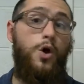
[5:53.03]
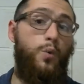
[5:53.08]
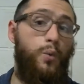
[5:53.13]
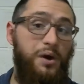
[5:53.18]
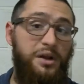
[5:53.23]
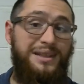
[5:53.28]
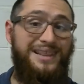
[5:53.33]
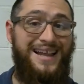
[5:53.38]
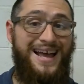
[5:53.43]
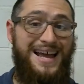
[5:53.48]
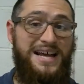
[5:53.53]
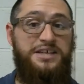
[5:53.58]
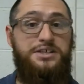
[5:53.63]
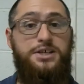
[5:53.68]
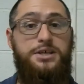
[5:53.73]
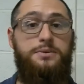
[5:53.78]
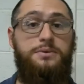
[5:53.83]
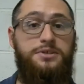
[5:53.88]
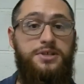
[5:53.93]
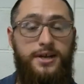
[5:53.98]
One last
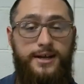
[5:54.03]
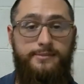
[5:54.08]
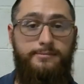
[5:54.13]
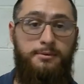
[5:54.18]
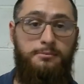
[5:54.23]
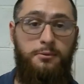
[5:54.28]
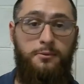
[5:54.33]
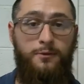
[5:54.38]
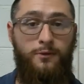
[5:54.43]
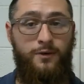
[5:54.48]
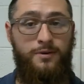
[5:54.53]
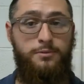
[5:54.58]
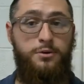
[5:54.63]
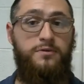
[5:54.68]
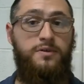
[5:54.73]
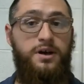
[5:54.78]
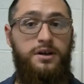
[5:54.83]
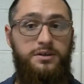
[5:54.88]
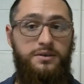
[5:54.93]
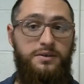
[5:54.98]
thing we'll talk about before we
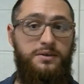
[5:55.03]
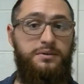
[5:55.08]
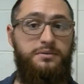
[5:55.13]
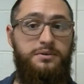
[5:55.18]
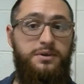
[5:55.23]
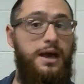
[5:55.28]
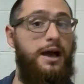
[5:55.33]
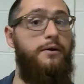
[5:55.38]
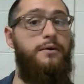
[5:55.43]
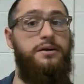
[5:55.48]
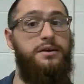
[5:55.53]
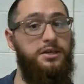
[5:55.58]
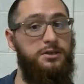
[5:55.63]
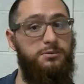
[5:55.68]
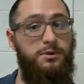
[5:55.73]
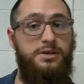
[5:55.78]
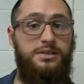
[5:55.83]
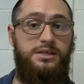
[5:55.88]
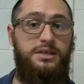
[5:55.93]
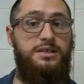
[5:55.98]
move on to how we
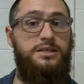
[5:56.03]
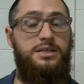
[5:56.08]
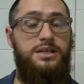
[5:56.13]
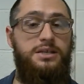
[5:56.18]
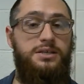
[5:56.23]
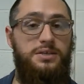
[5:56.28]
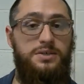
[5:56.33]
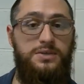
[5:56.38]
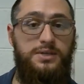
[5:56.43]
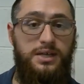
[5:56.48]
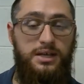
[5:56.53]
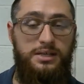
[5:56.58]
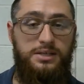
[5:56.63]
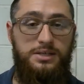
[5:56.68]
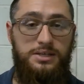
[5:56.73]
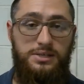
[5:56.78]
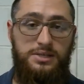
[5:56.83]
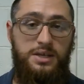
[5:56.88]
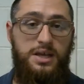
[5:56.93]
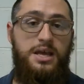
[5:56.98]
express these things in
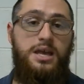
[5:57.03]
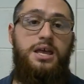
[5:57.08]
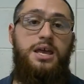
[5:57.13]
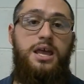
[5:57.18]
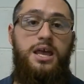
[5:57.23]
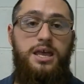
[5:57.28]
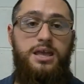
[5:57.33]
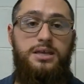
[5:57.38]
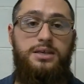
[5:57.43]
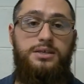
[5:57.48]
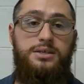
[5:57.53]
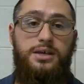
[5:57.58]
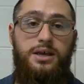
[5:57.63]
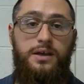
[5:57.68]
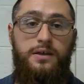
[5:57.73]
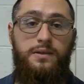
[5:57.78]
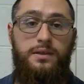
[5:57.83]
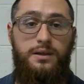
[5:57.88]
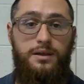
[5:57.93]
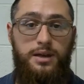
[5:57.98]
sentences is
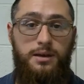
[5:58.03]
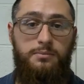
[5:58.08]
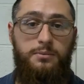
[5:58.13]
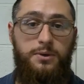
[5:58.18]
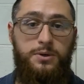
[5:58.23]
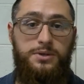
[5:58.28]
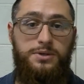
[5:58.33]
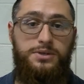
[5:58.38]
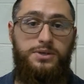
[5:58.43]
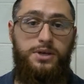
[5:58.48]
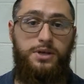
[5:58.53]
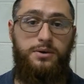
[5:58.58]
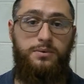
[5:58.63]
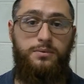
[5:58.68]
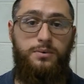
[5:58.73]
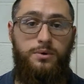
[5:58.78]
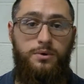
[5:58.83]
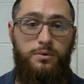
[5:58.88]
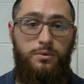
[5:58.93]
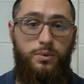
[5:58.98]
the numbers
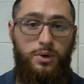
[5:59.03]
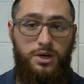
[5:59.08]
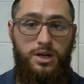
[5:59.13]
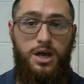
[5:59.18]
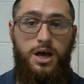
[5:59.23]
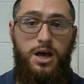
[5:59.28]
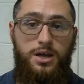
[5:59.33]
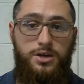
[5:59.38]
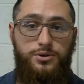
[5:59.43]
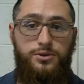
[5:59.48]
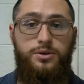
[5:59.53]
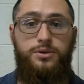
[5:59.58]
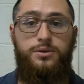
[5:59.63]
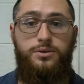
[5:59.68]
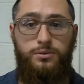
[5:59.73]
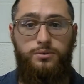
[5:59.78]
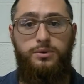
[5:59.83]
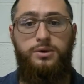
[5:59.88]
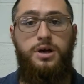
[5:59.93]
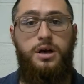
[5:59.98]
100
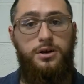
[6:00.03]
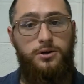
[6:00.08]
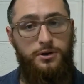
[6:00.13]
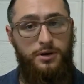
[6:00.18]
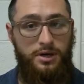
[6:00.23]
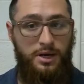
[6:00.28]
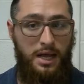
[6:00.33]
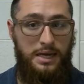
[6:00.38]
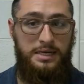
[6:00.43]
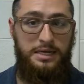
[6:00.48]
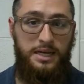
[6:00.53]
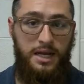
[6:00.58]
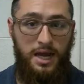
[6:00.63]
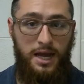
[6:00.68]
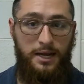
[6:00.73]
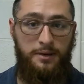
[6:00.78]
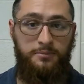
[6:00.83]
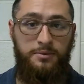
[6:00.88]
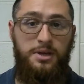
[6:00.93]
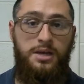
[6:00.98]
through
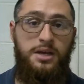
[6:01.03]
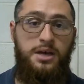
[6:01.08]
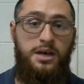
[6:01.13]
199.